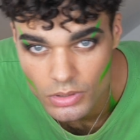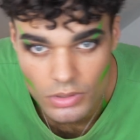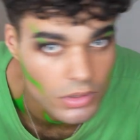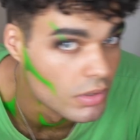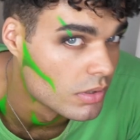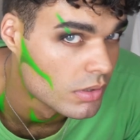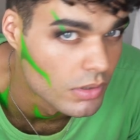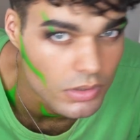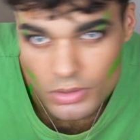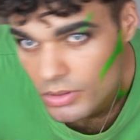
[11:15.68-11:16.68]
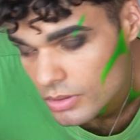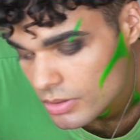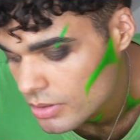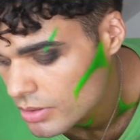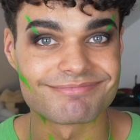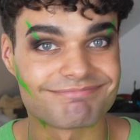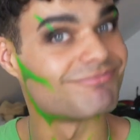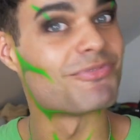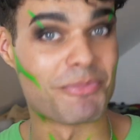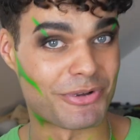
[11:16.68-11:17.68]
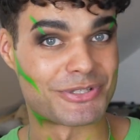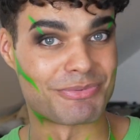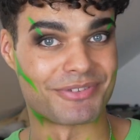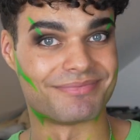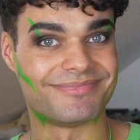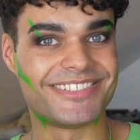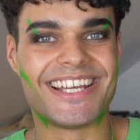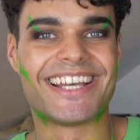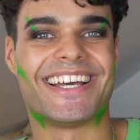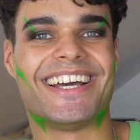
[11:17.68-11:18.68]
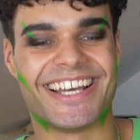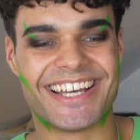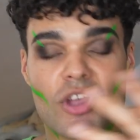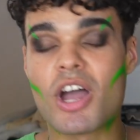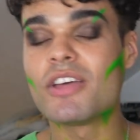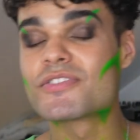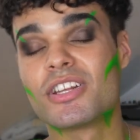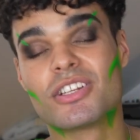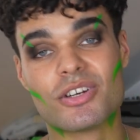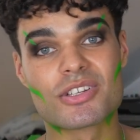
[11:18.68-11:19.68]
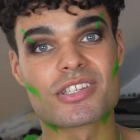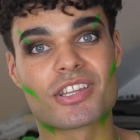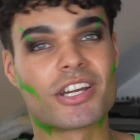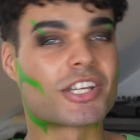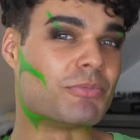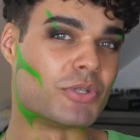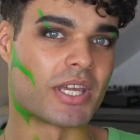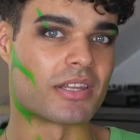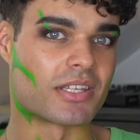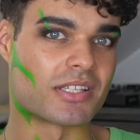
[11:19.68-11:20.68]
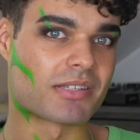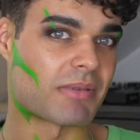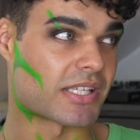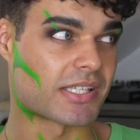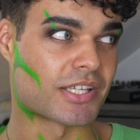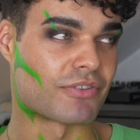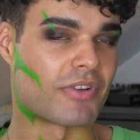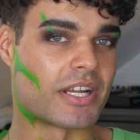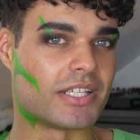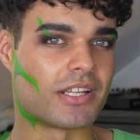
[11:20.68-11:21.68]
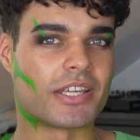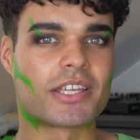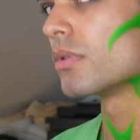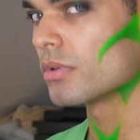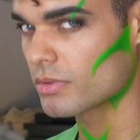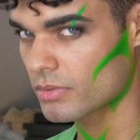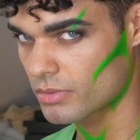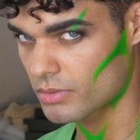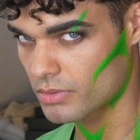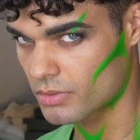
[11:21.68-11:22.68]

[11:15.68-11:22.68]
where's a lot of black and green? What more could you want? I love turning looks that kind of communicate things, as I said already. Like, this one is very